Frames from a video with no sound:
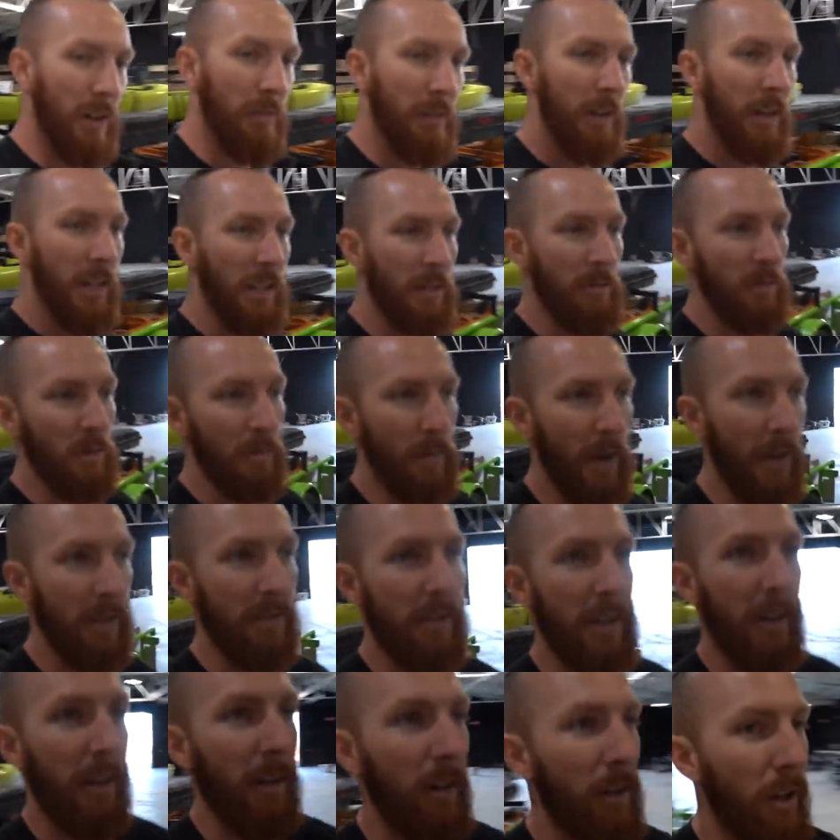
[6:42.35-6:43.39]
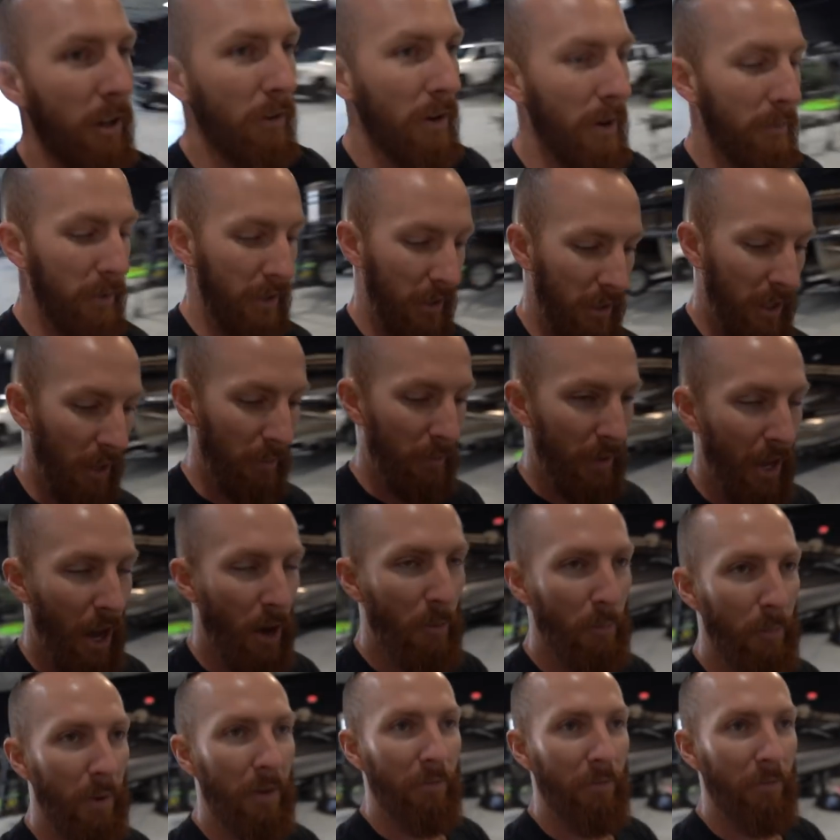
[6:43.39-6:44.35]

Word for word: If they need some space, they can holler at me and kick me out.